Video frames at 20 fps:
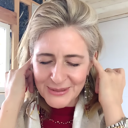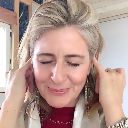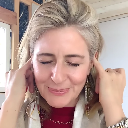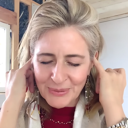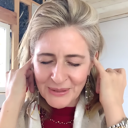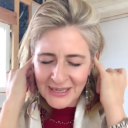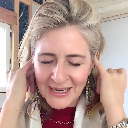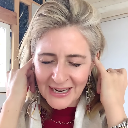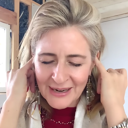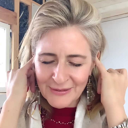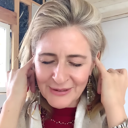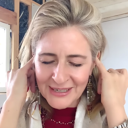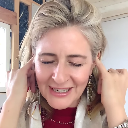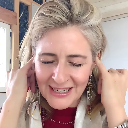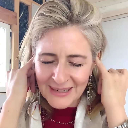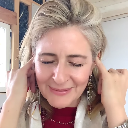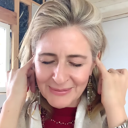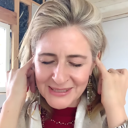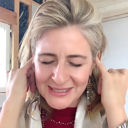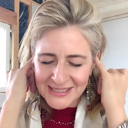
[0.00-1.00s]
But now when it
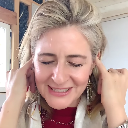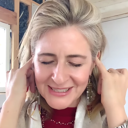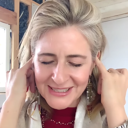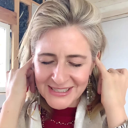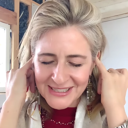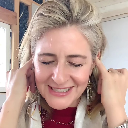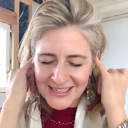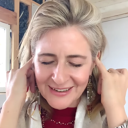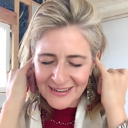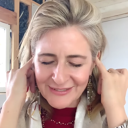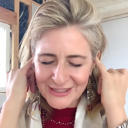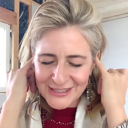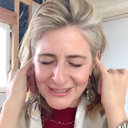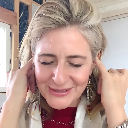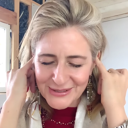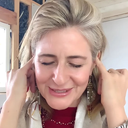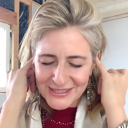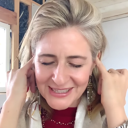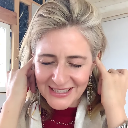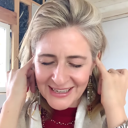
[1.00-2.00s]
happens, it's just ever so
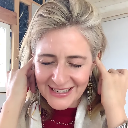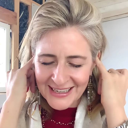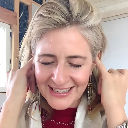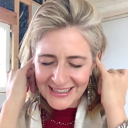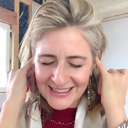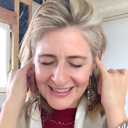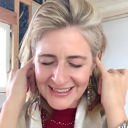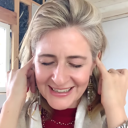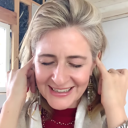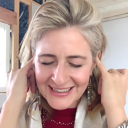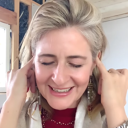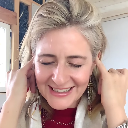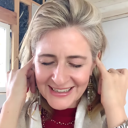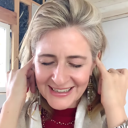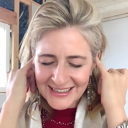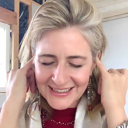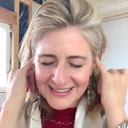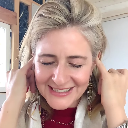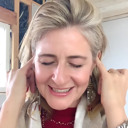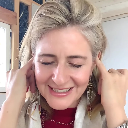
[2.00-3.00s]
slight,
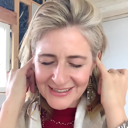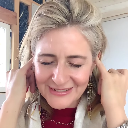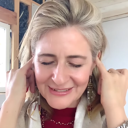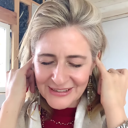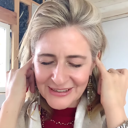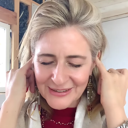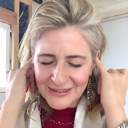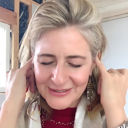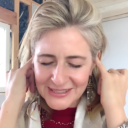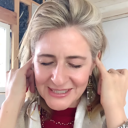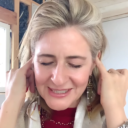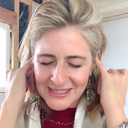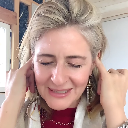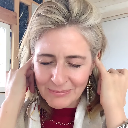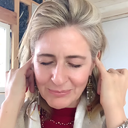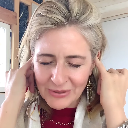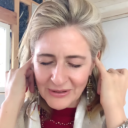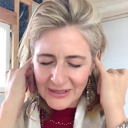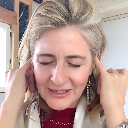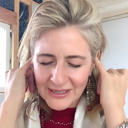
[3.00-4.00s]
because I don't go as
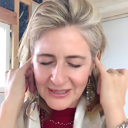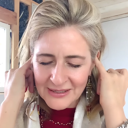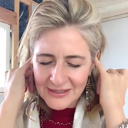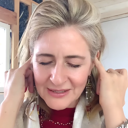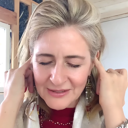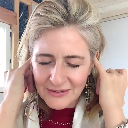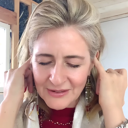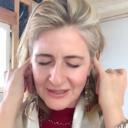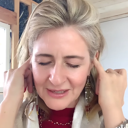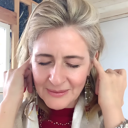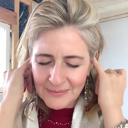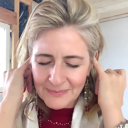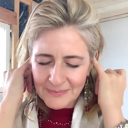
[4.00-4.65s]
deeply into it.